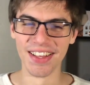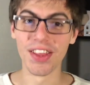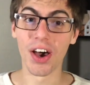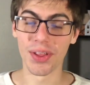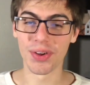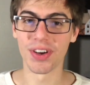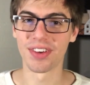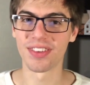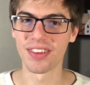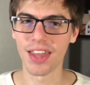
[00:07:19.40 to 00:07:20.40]
The author
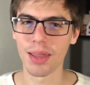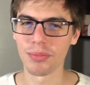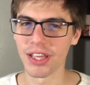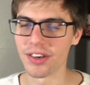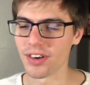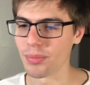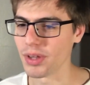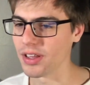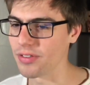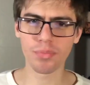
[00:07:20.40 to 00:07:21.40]
Huxley came later, I
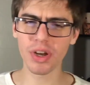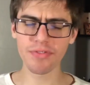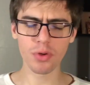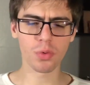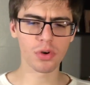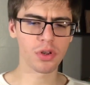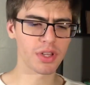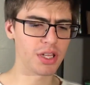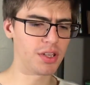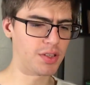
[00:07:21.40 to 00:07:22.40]
believe. Brave New
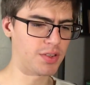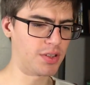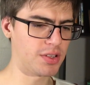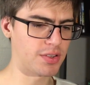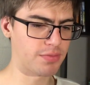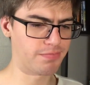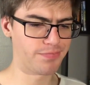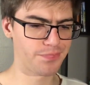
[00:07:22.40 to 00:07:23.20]
World is